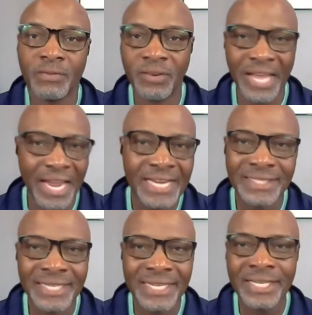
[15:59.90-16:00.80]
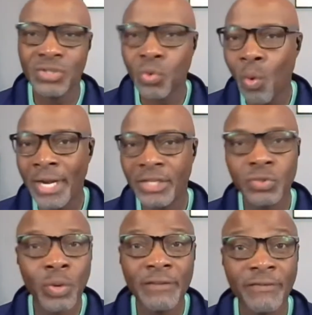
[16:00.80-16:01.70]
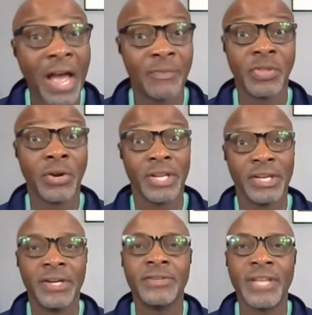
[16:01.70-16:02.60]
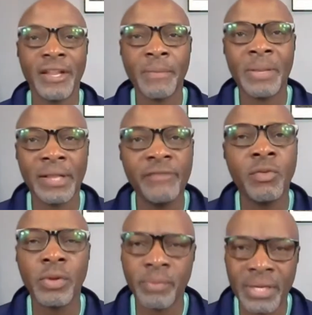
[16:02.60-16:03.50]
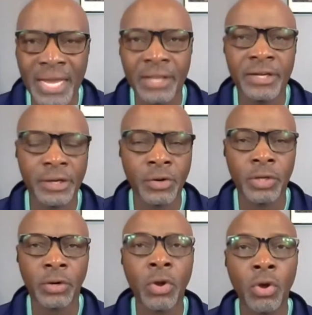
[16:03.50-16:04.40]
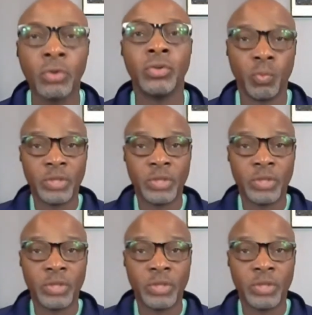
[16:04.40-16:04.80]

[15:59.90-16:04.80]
For the 18, 20, 25, 30 years that they've been living with me, now that they're on their own,